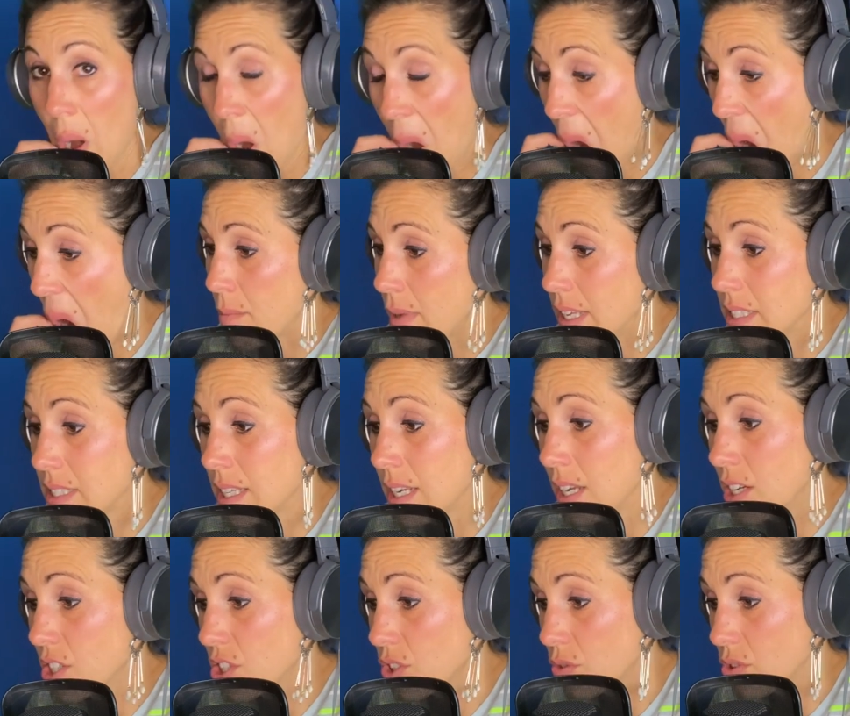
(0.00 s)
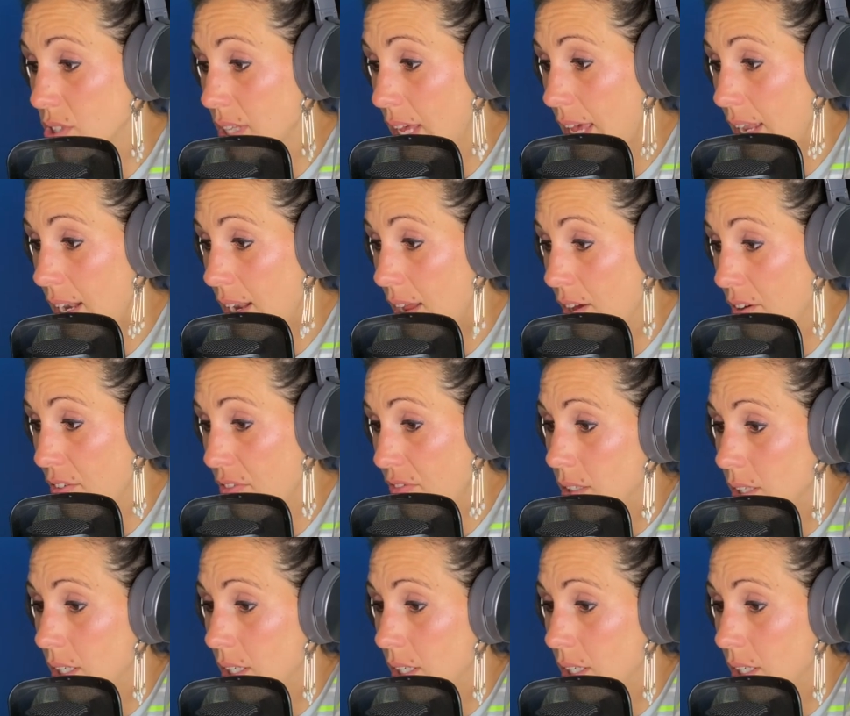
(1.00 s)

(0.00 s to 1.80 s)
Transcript: Um, his initials NF.